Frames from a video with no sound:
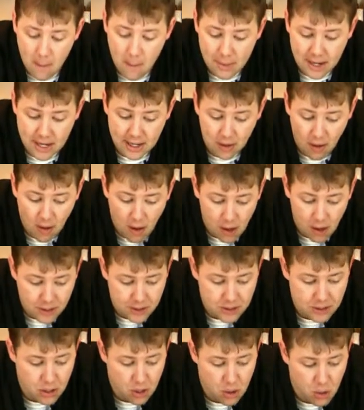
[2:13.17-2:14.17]
but it
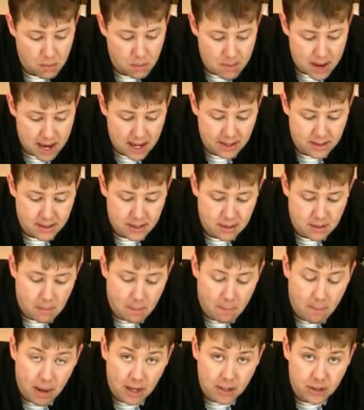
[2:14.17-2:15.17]
also makes it
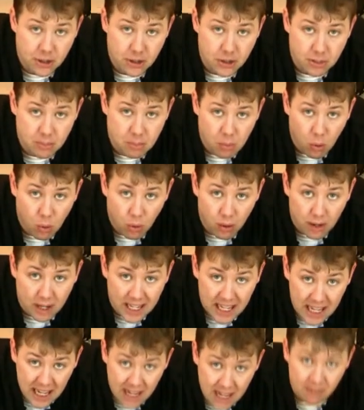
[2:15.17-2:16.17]
much more
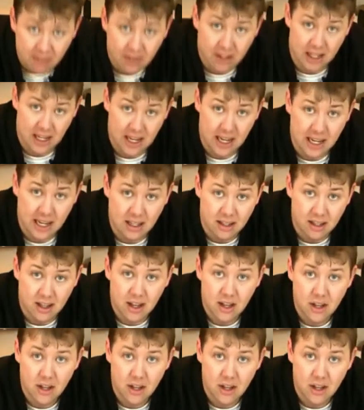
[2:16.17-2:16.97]
even heat,